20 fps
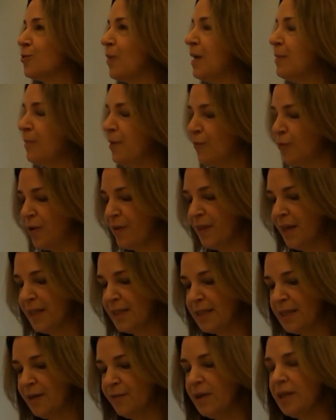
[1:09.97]
right before
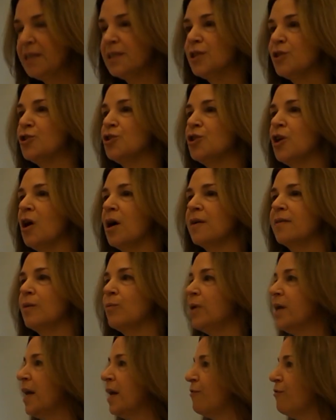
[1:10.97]
Thanksgiving is a shock
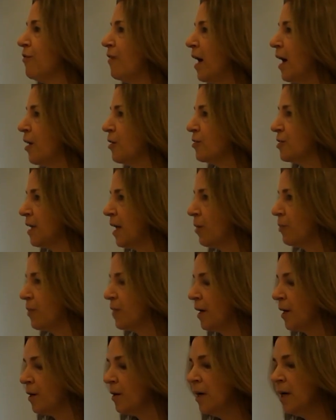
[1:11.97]
that we'd have fires out
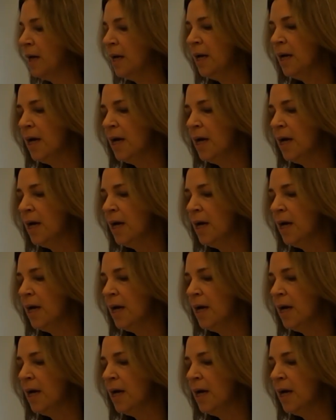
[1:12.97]
there.